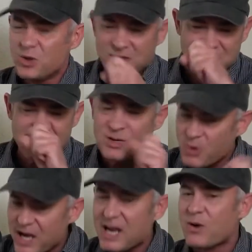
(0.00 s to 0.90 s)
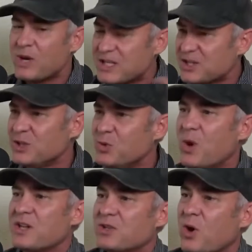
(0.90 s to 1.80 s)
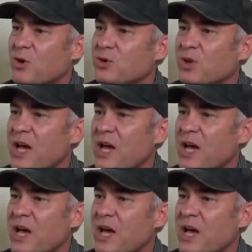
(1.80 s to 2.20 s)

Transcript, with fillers: you can see gray areas and nuance all you